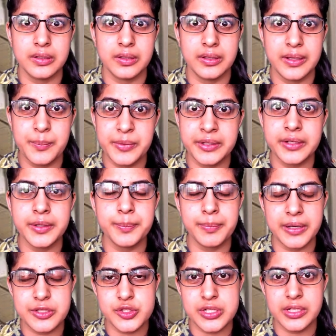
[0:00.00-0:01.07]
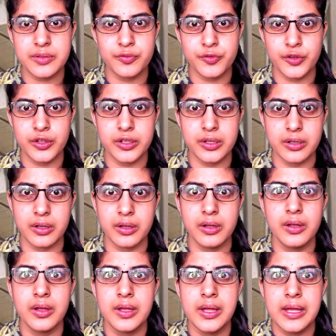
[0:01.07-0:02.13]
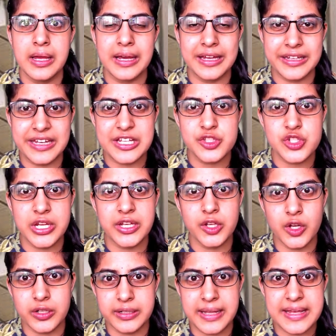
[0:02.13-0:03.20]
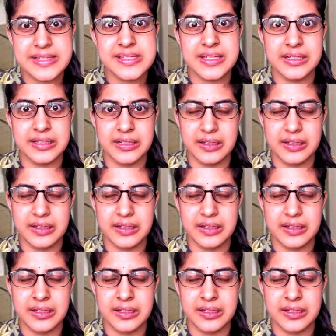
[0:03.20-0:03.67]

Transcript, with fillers: limited budget for arranging your desk